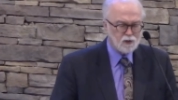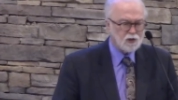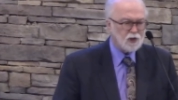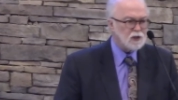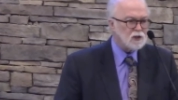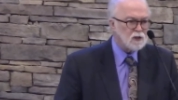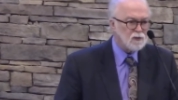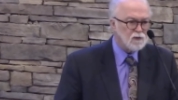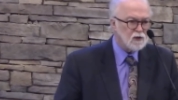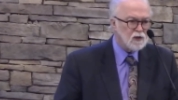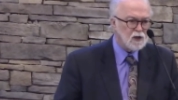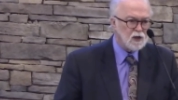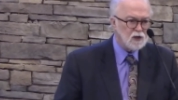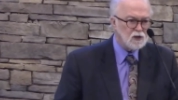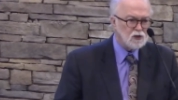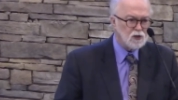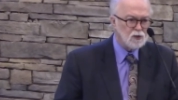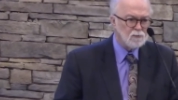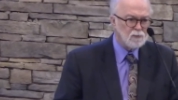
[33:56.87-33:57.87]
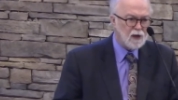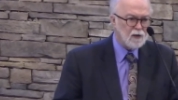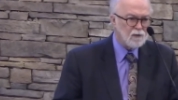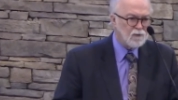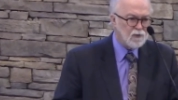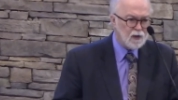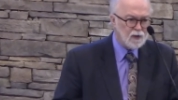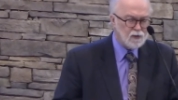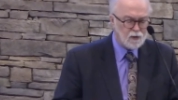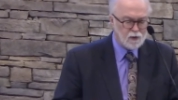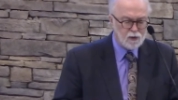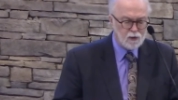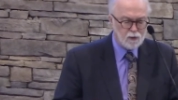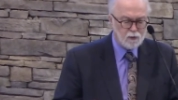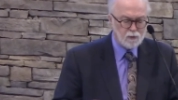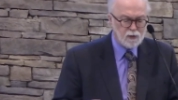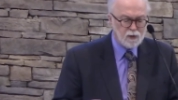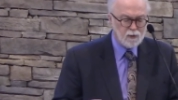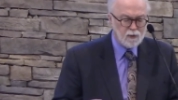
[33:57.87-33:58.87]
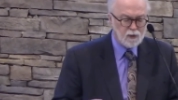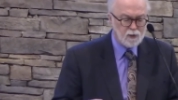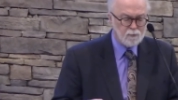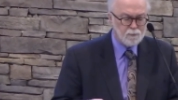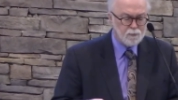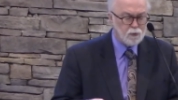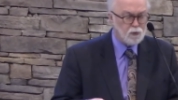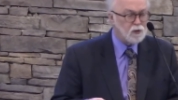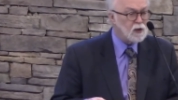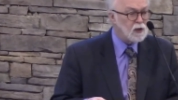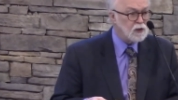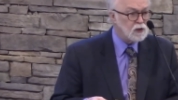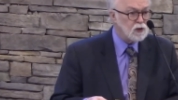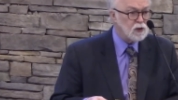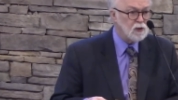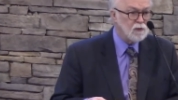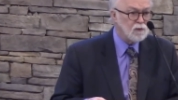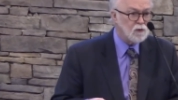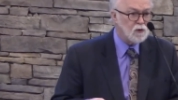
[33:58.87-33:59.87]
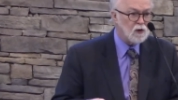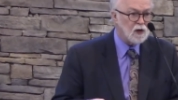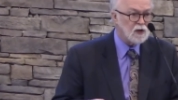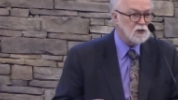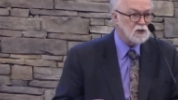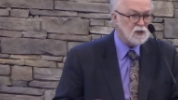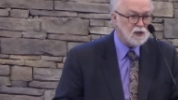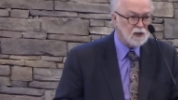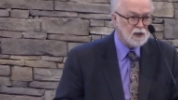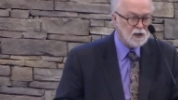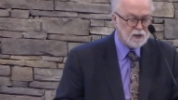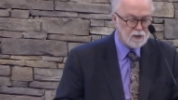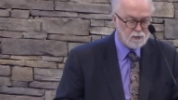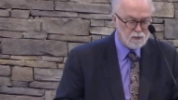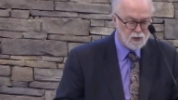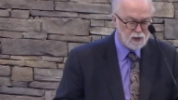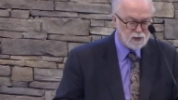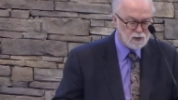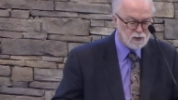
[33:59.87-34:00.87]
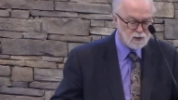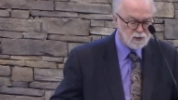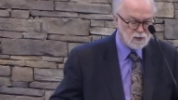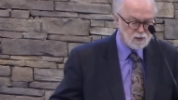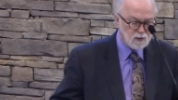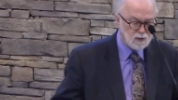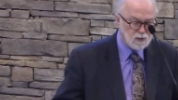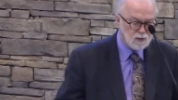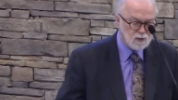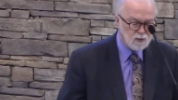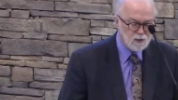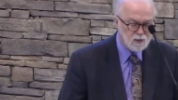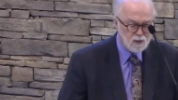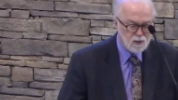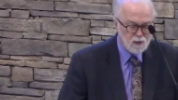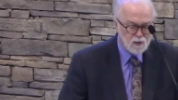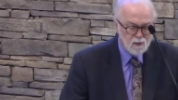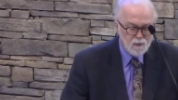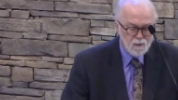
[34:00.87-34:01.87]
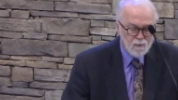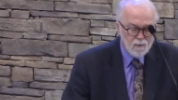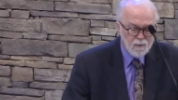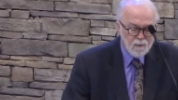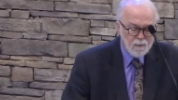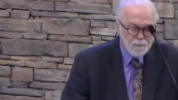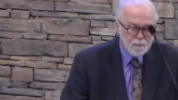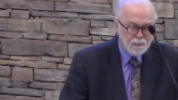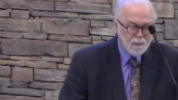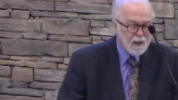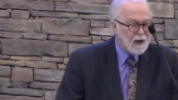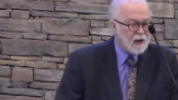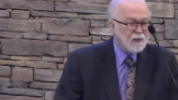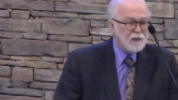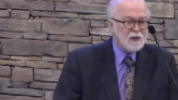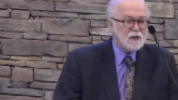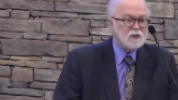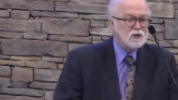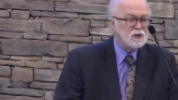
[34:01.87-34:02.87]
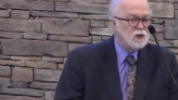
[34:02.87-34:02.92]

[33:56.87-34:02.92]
justification by faith alone and the imputation of Christ's alien righteousness. And I think